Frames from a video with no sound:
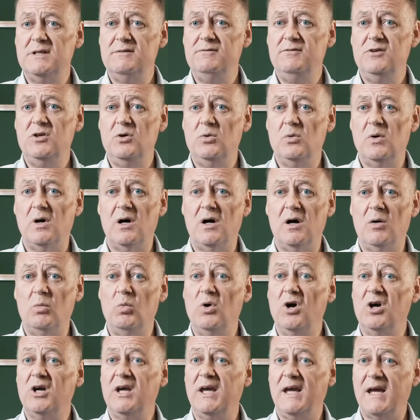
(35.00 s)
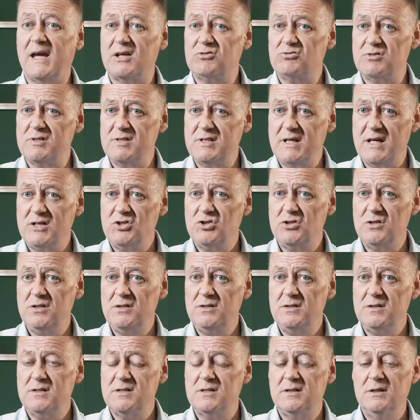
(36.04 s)
if you are working extra
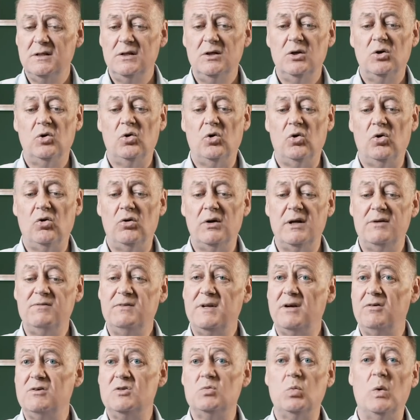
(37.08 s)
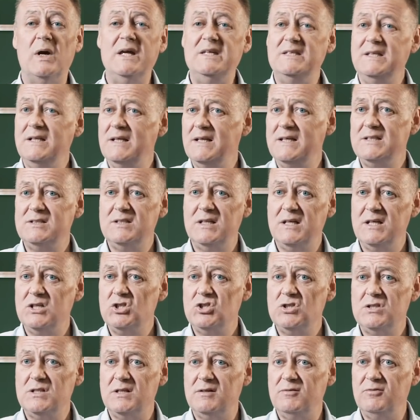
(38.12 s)
sessions, or if there is waiting list
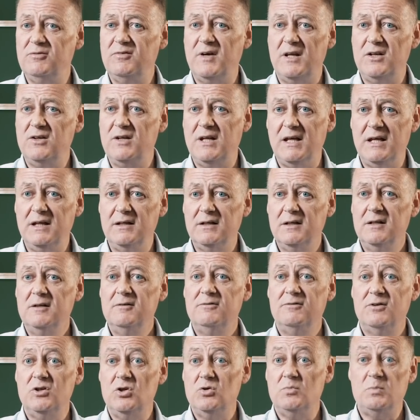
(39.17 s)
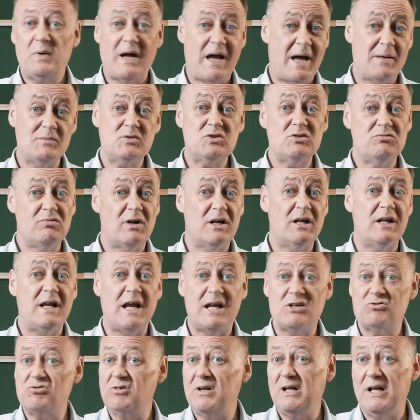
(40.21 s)
initiative funding for you perhaps to run an
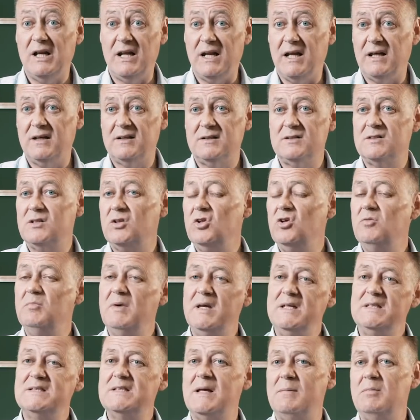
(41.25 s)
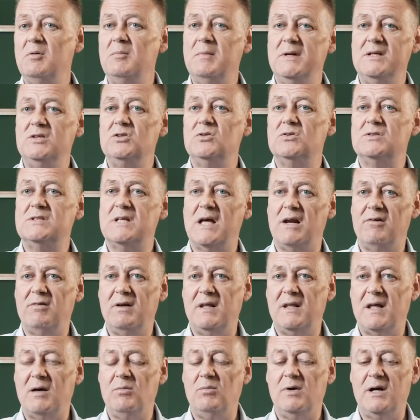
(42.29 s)
extra clinic, so you may supplement your salary
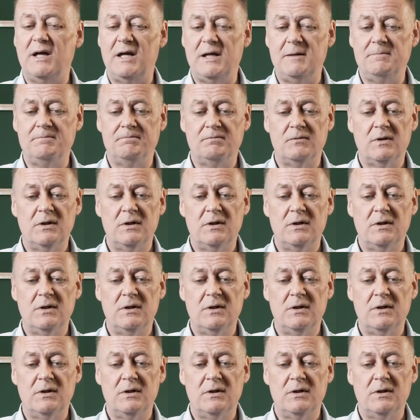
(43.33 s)
in that way.